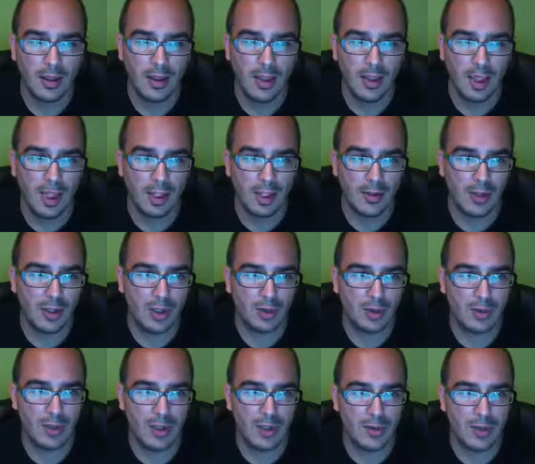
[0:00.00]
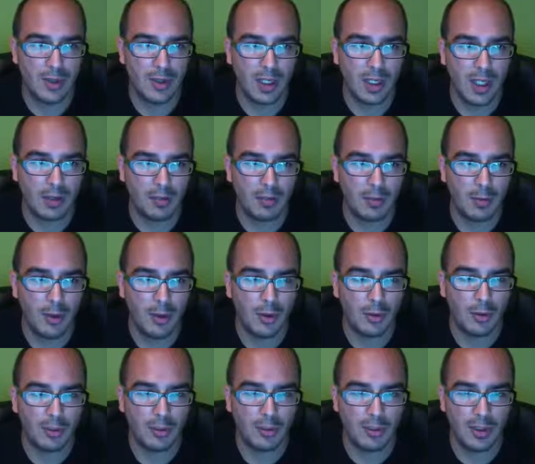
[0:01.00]
and try to make sure that every
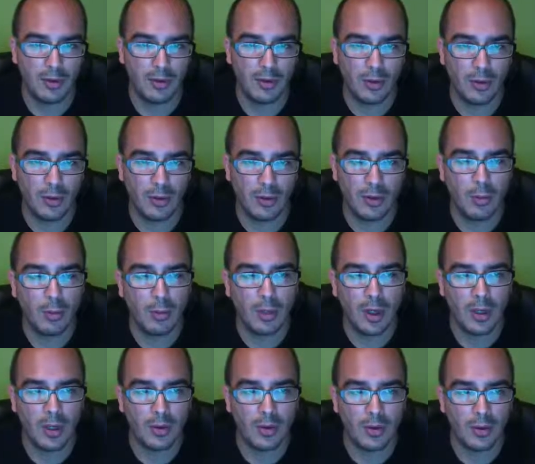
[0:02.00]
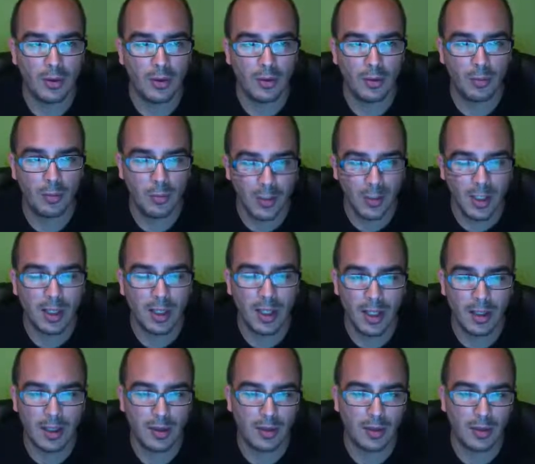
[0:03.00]
post fits only one
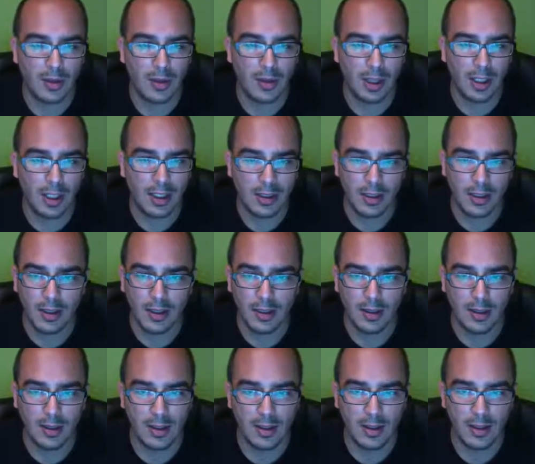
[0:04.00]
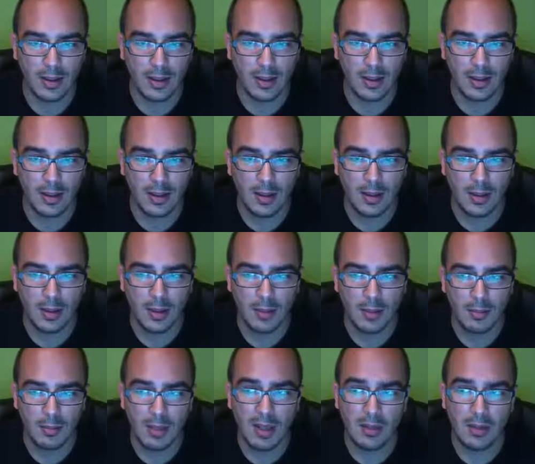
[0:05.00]
category, ideally.
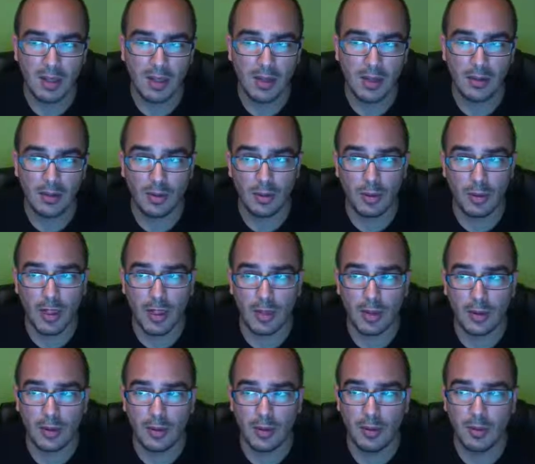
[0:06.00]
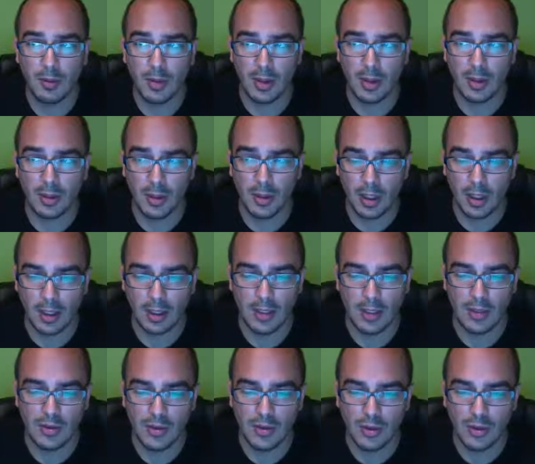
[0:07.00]
Maybe a subcategory, but at
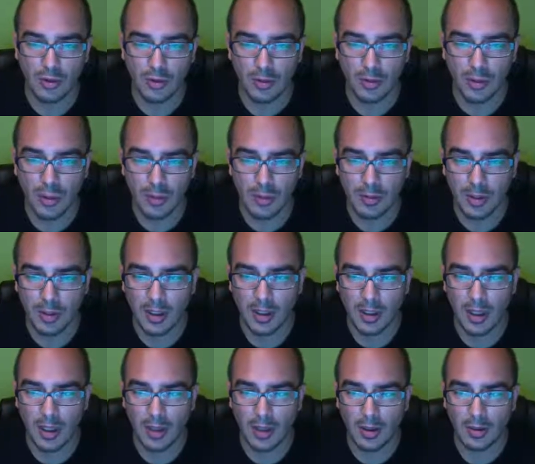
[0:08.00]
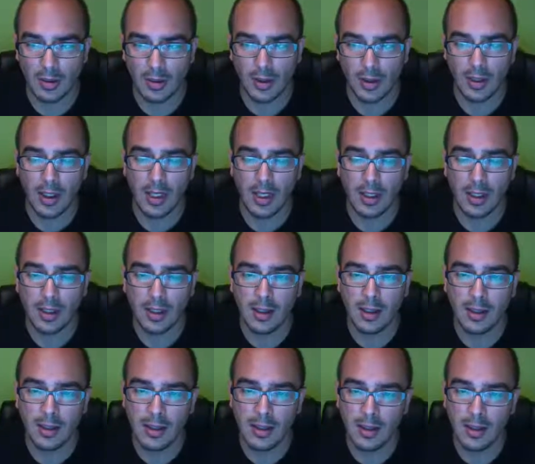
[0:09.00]
least just one big category. And
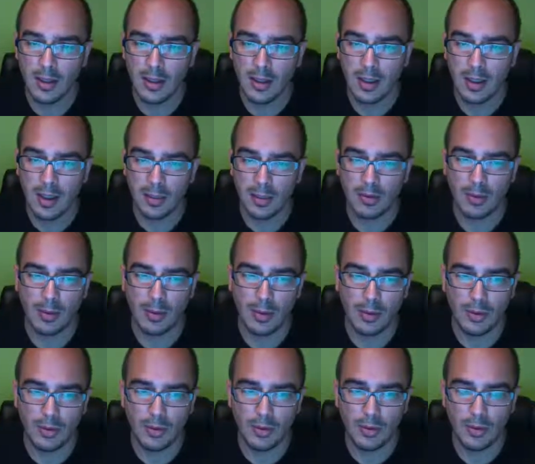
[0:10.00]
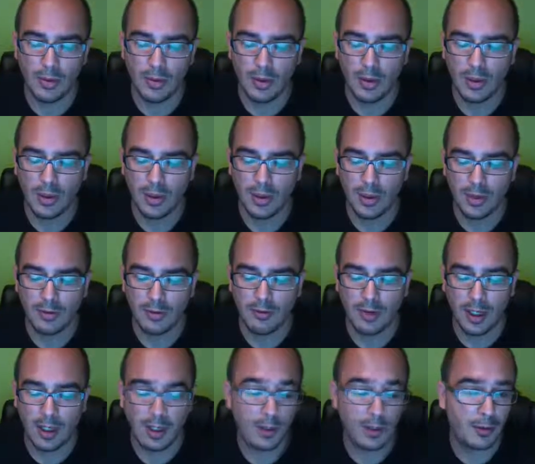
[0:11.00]
then if you want to
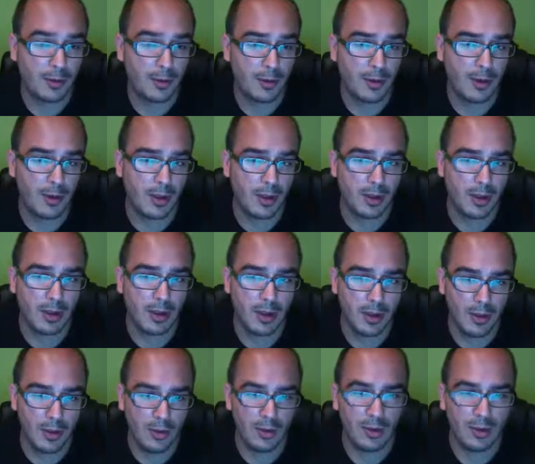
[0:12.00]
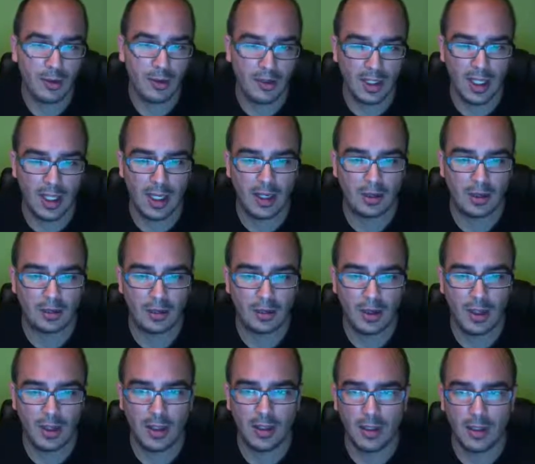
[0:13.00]
define it further, use tags for
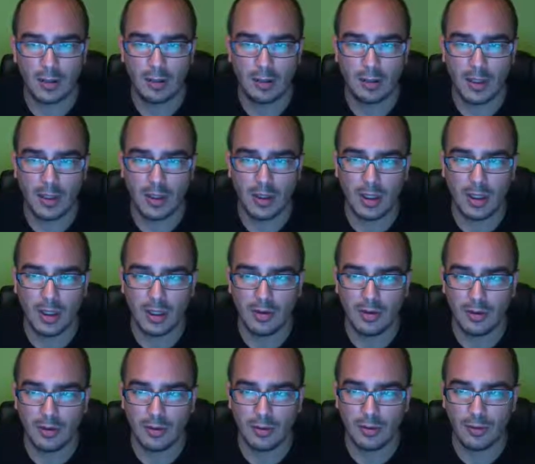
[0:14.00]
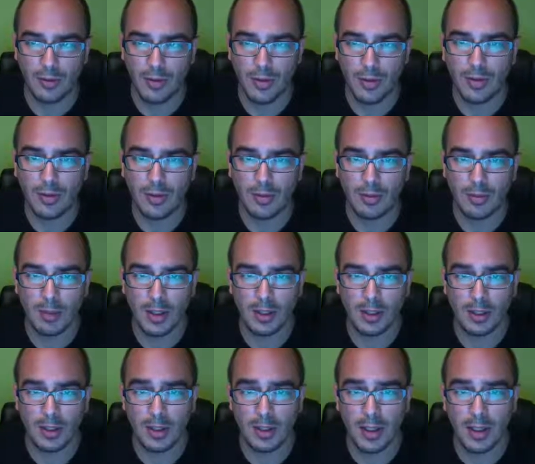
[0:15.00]
that. That would be a lot easier for you to
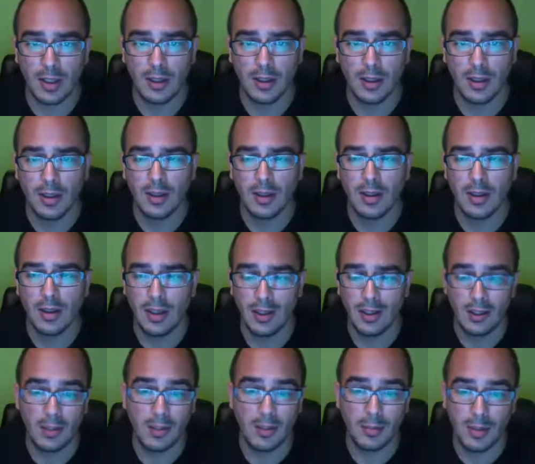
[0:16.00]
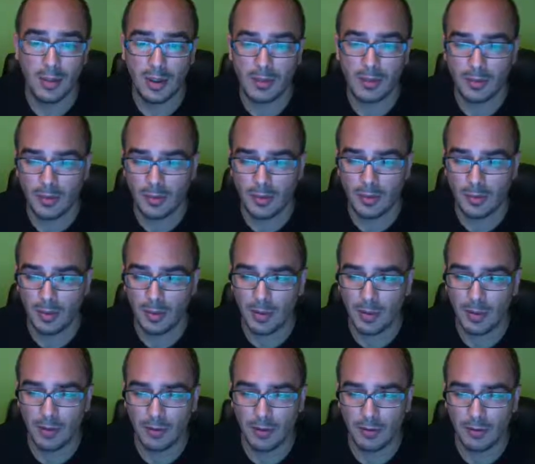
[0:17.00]
manage later and a lot better for
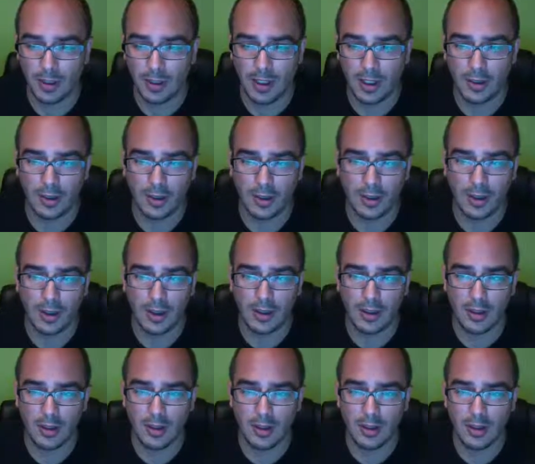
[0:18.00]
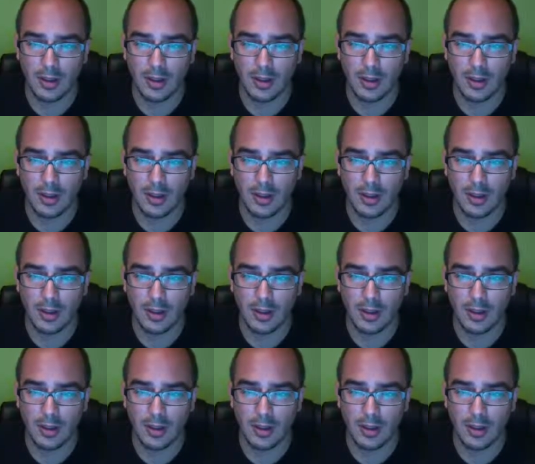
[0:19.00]
people to find your content.